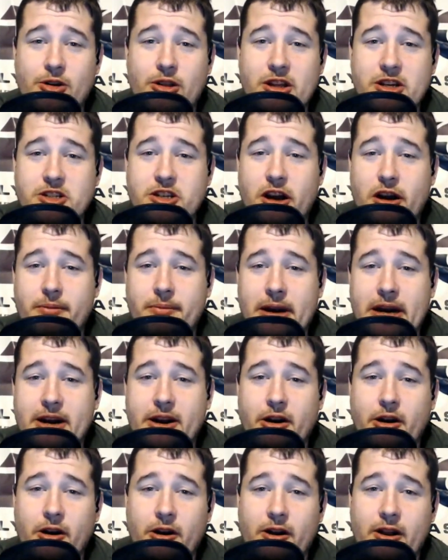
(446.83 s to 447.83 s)
The Jeremy
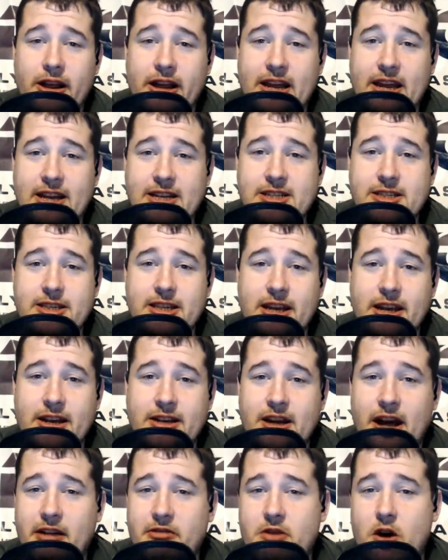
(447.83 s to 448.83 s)
Kerleys, the
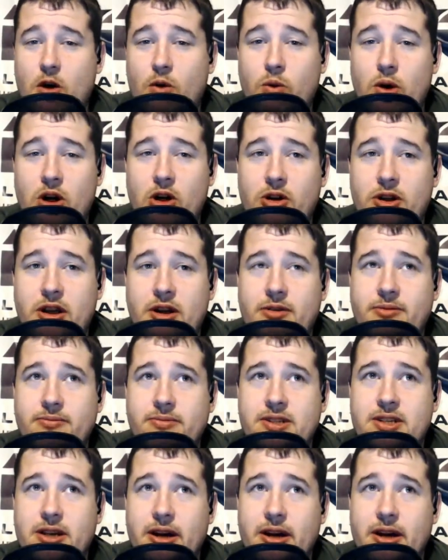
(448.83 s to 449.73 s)
Tyrell Williams.